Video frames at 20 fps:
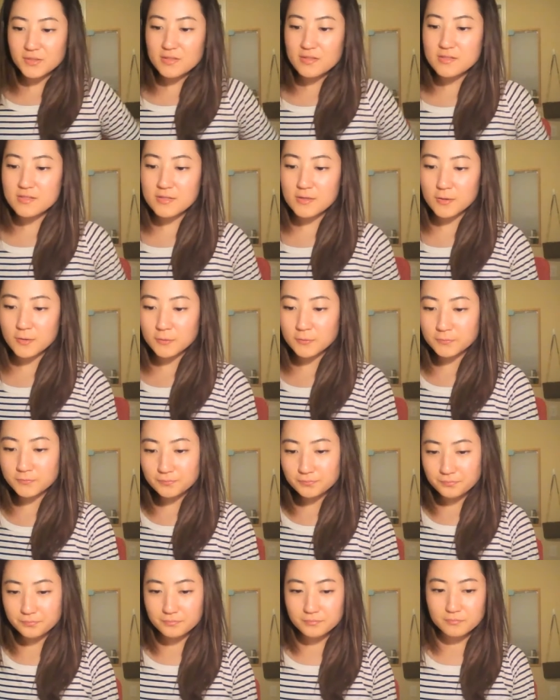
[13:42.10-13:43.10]
So
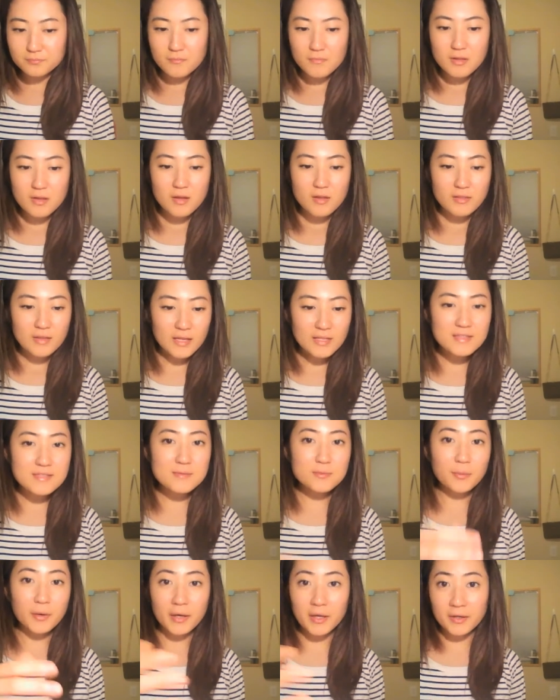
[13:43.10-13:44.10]

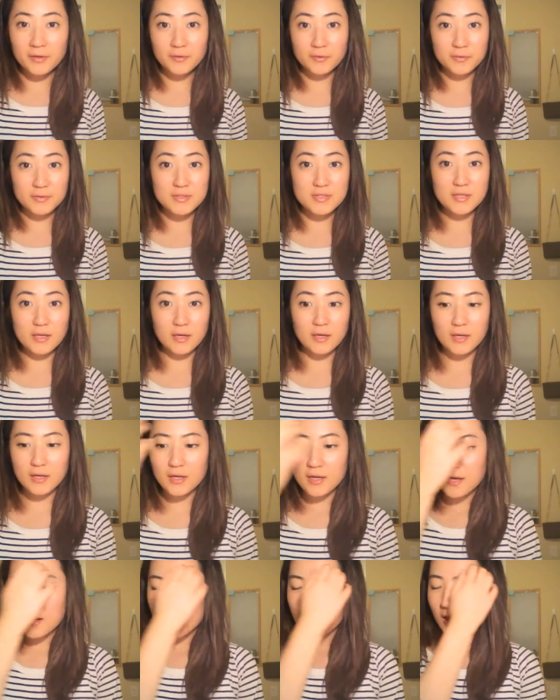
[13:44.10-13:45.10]
that's what I do to study.
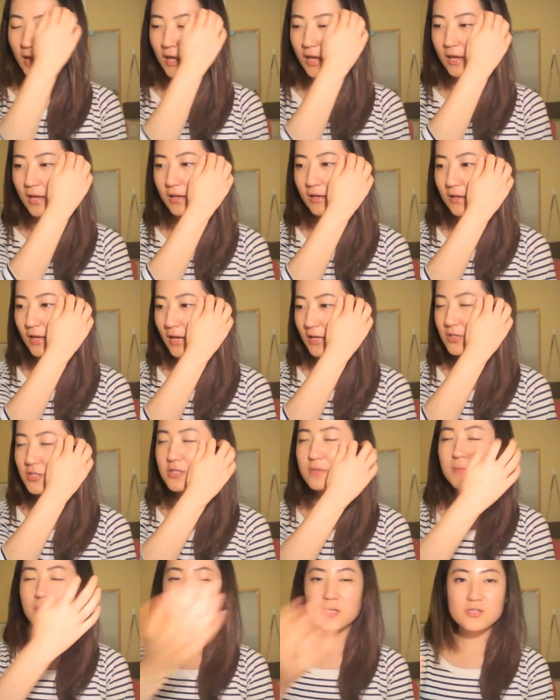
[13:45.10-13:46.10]
And I
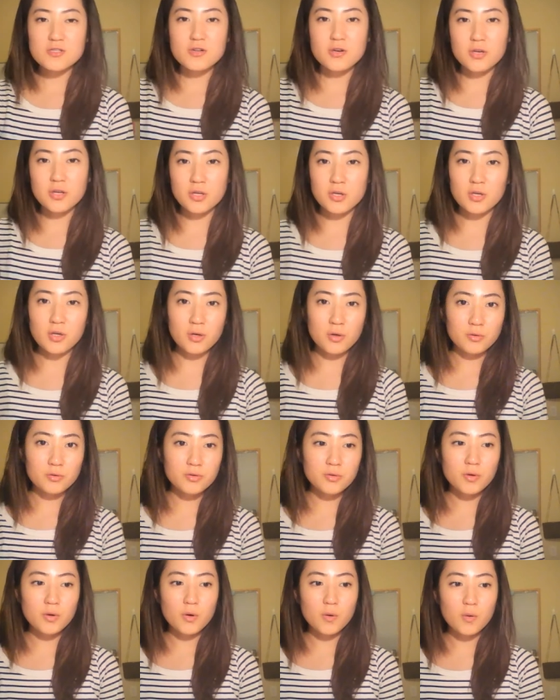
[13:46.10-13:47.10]
just make sure,
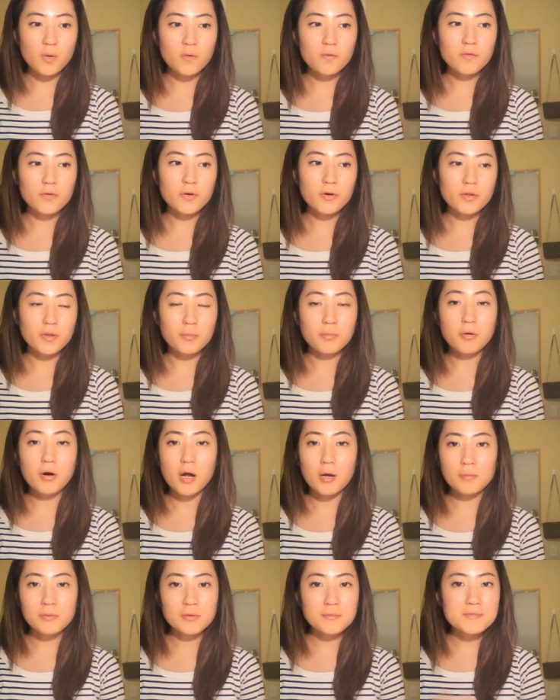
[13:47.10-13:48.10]
to go over the
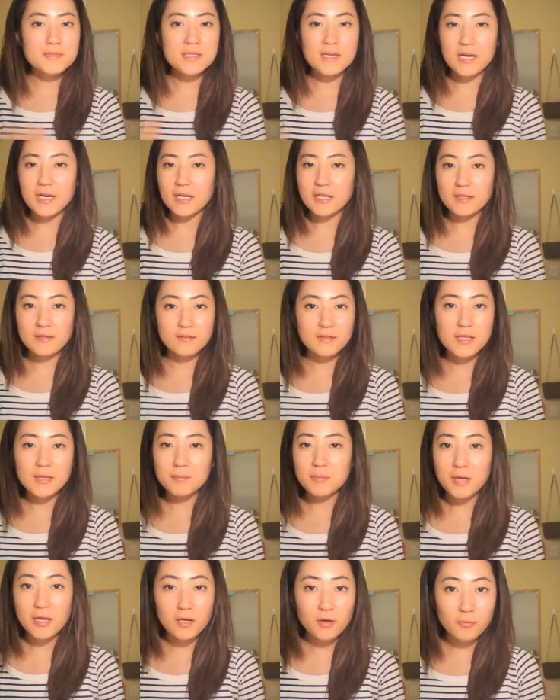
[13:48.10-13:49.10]
problems that I
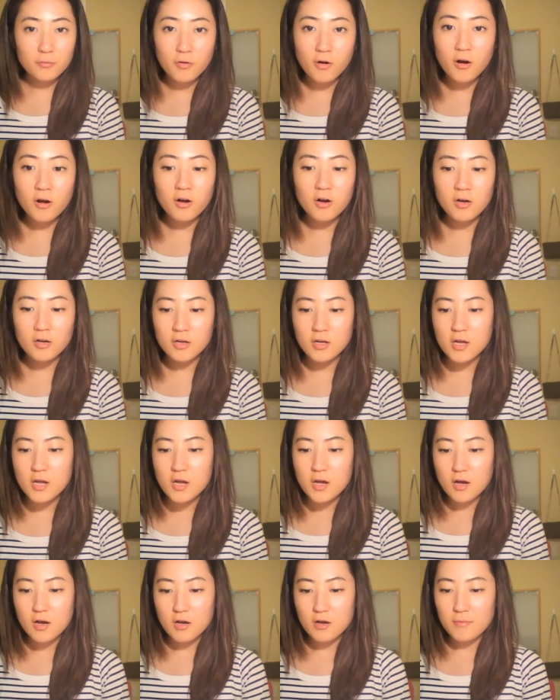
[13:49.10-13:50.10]
keep getting wrong,
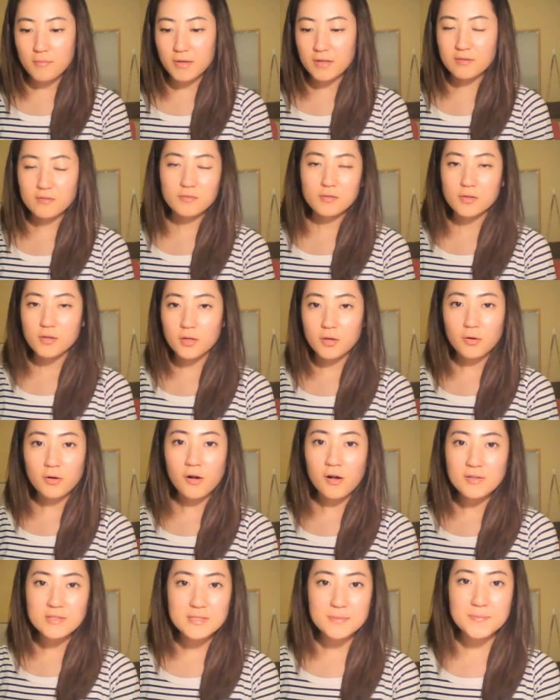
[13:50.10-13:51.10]
and,
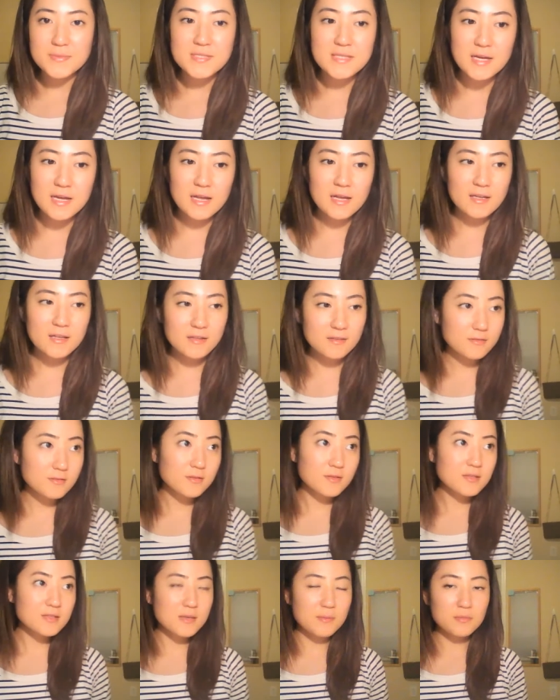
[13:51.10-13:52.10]
concepts that I
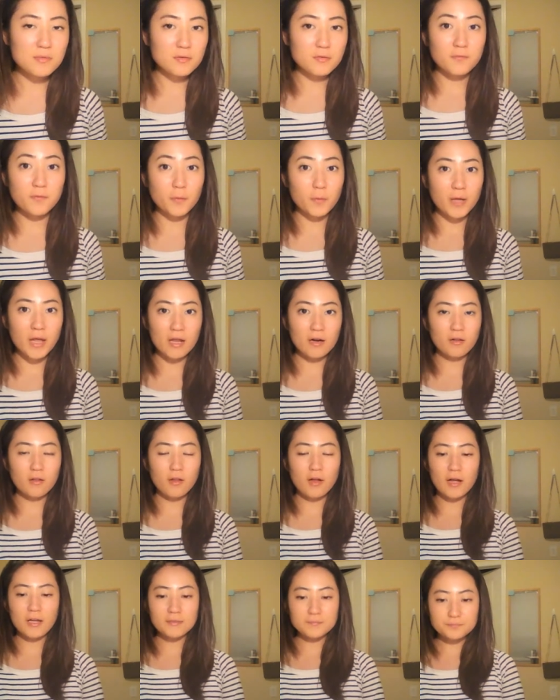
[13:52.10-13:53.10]
seem to forget a
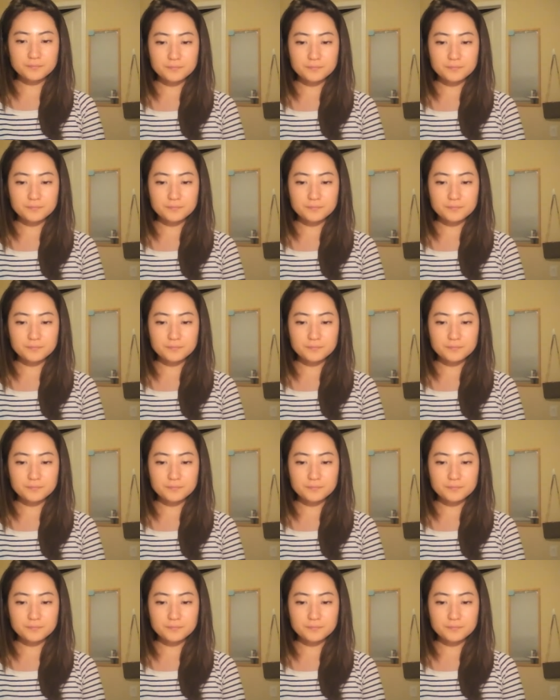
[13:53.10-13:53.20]
lot.